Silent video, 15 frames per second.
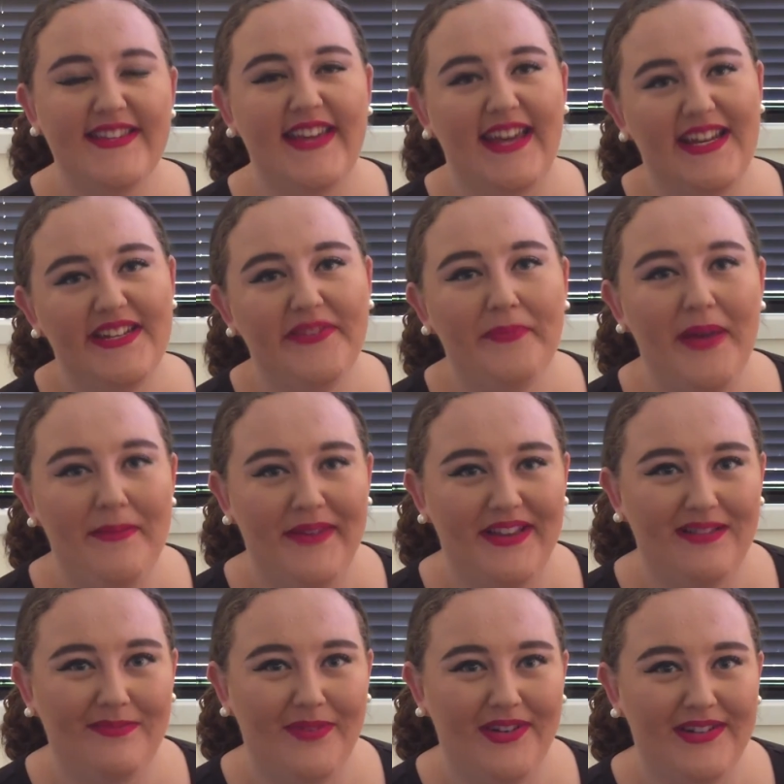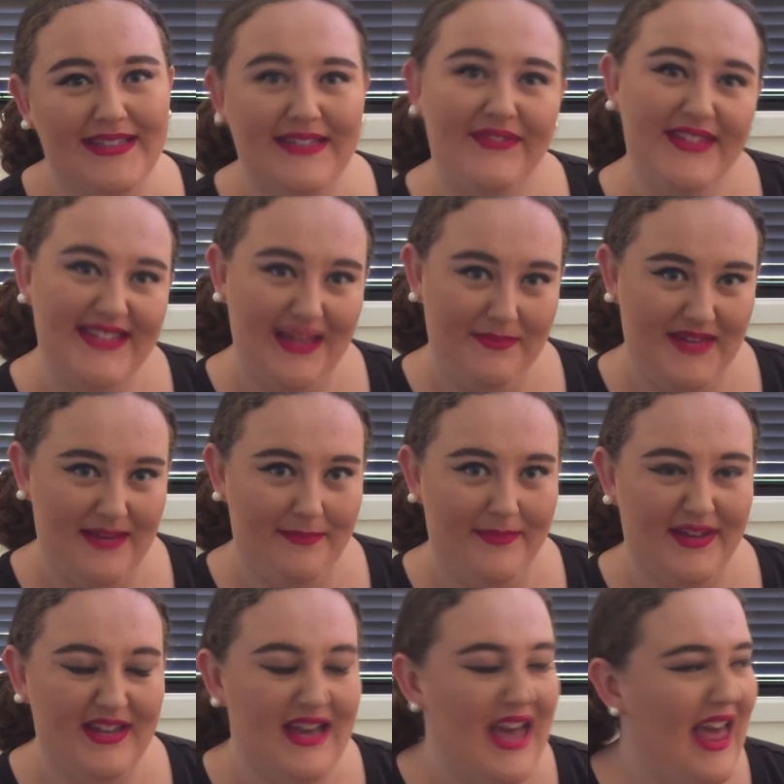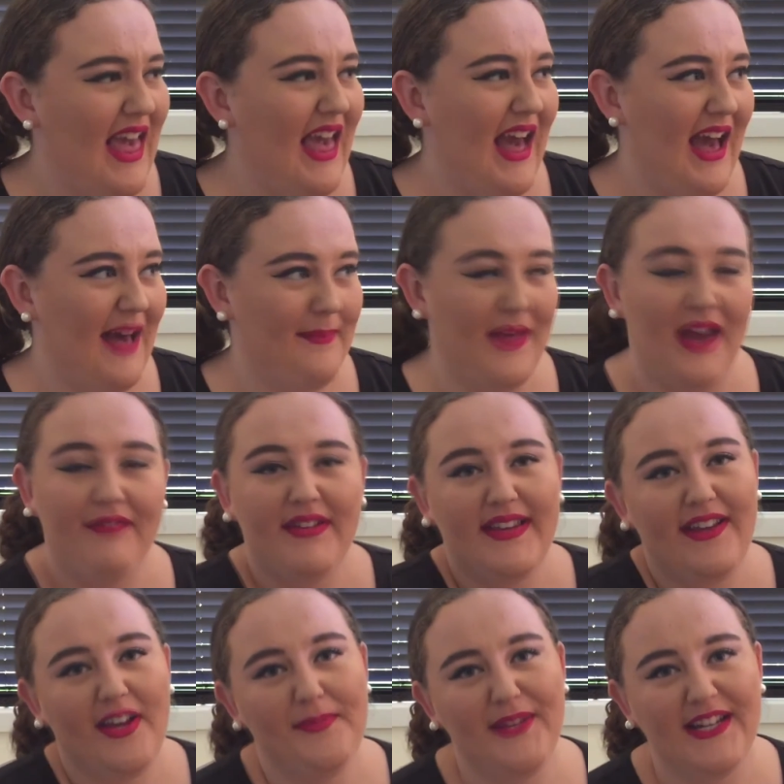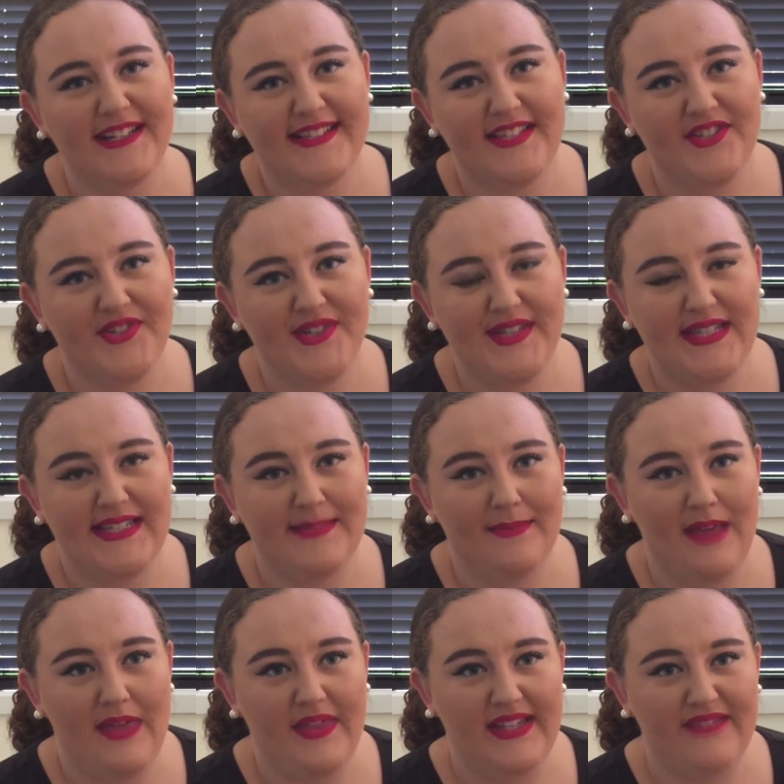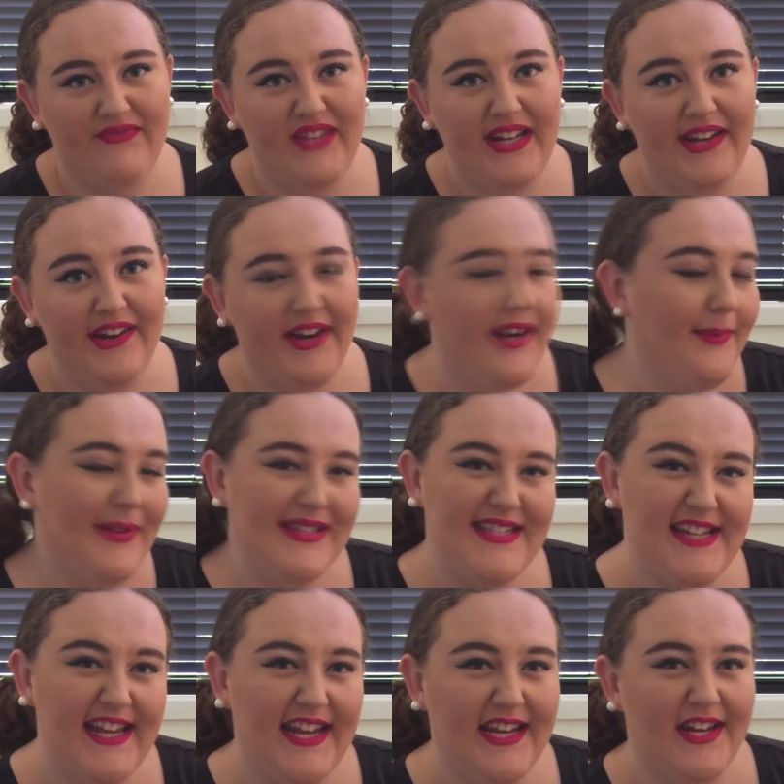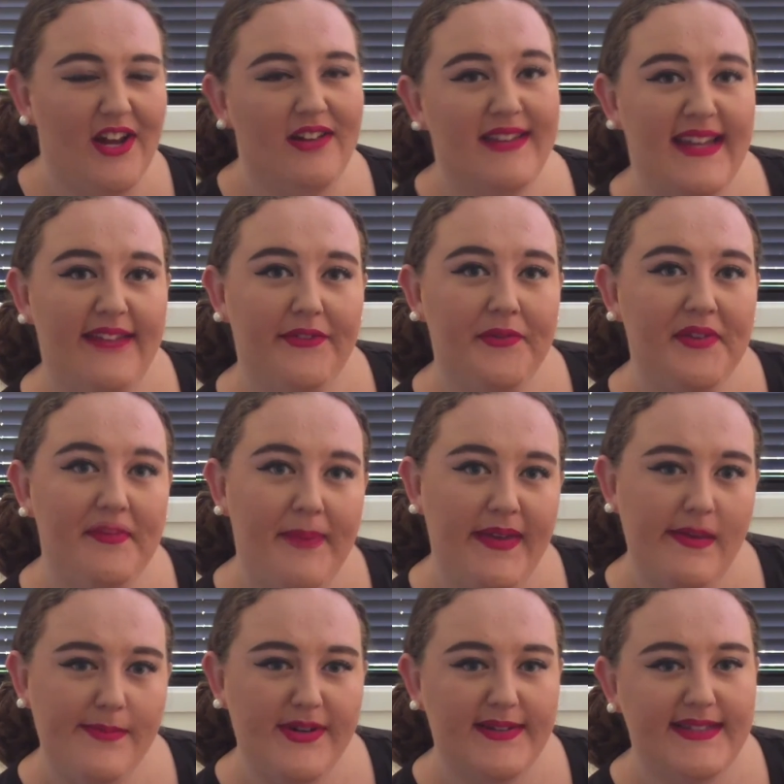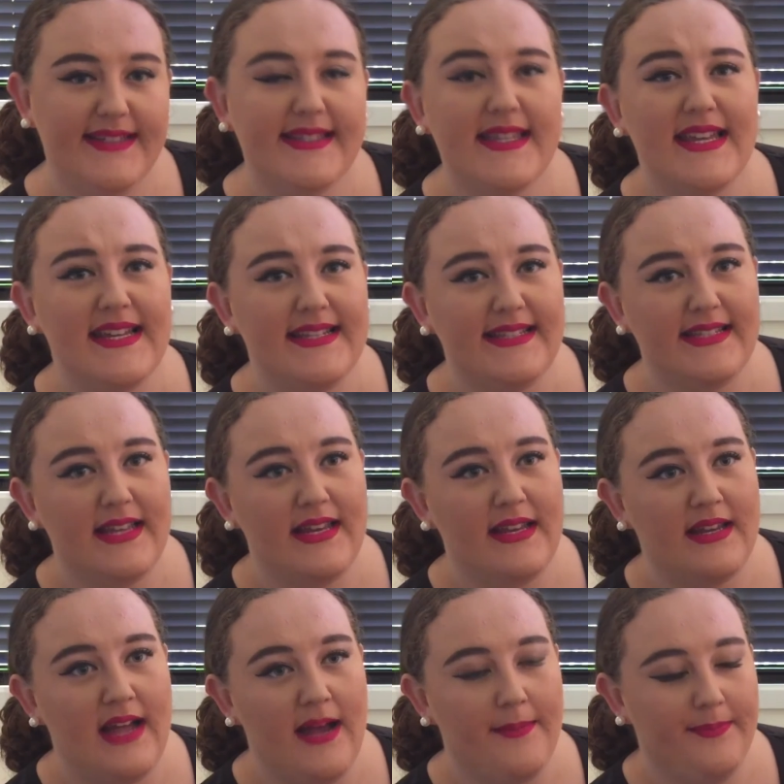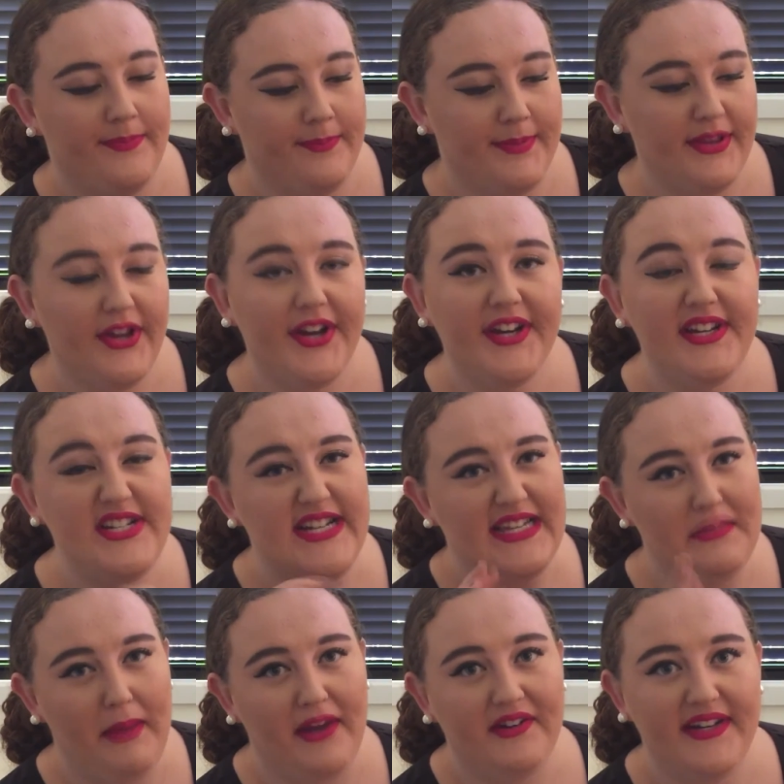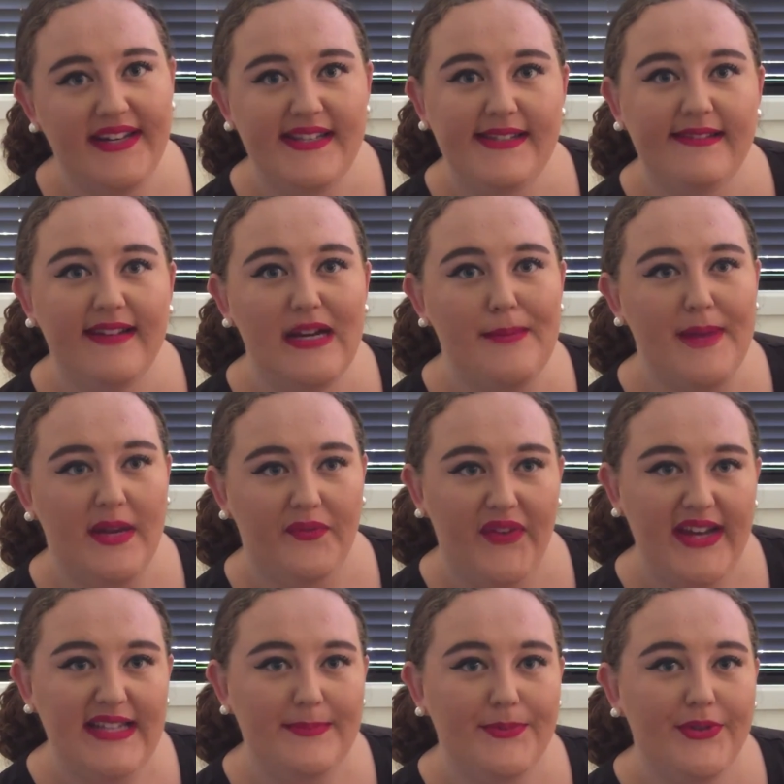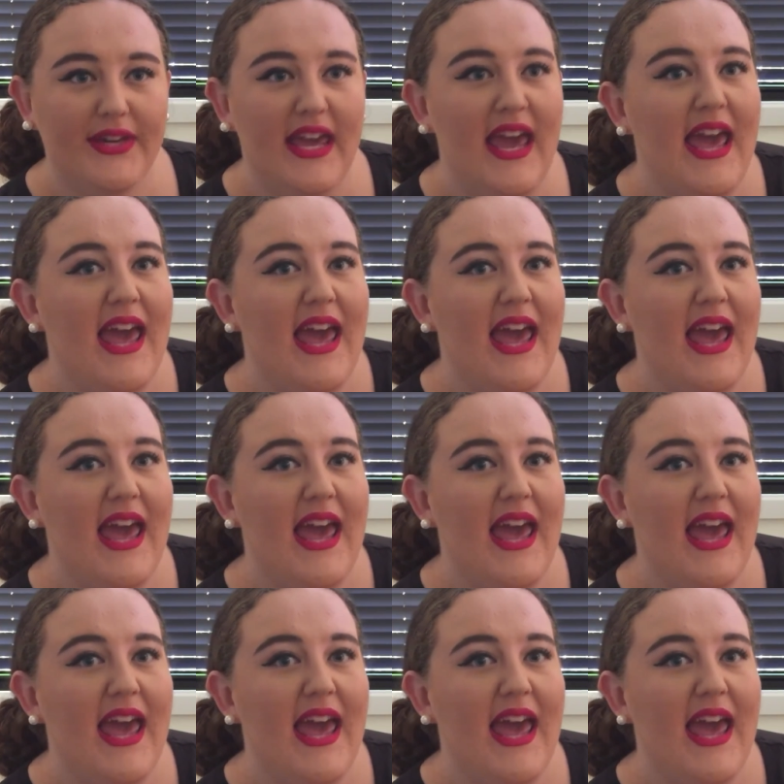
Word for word: the end of my Bella Box for September. I really hope you guys enjoyed this video. Once again, I'll leave all the Bella Box's links below. Check them out on Instagram and Facebook,